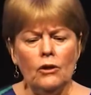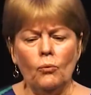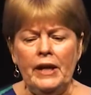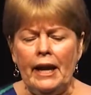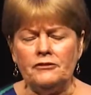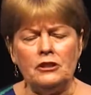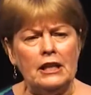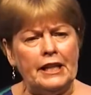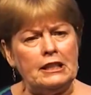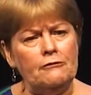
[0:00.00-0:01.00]
"We have
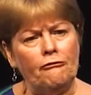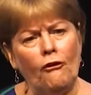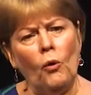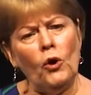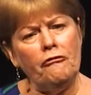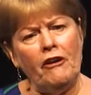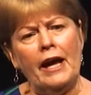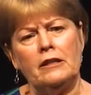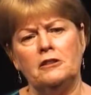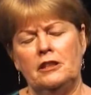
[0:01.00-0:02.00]
selected 4
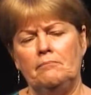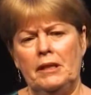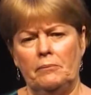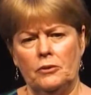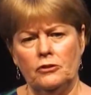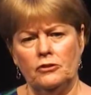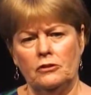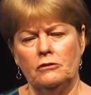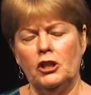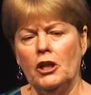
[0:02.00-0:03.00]
faculty members
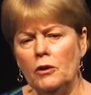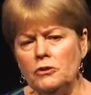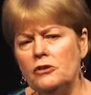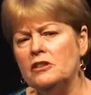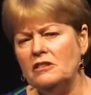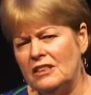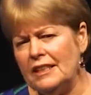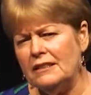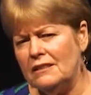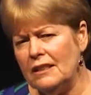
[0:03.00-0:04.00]
to go to the
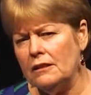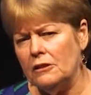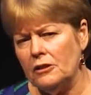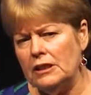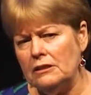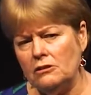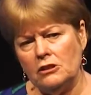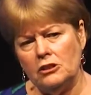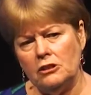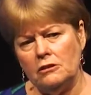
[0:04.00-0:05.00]
Zig Ziglar
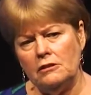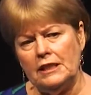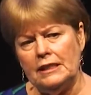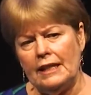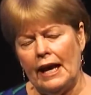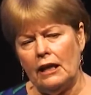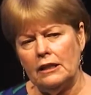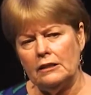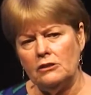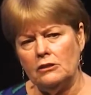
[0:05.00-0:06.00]
Institute in
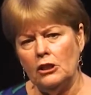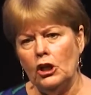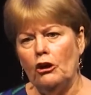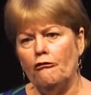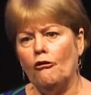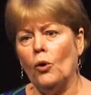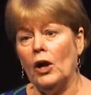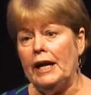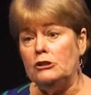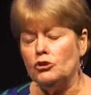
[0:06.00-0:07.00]
Dallas for
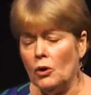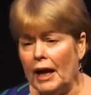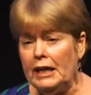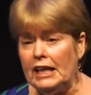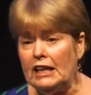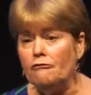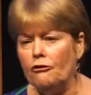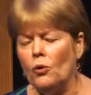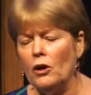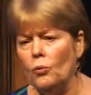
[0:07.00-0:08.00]
a training
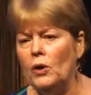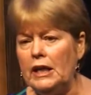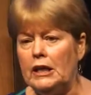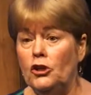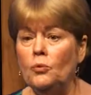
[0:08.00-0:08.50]
for a week.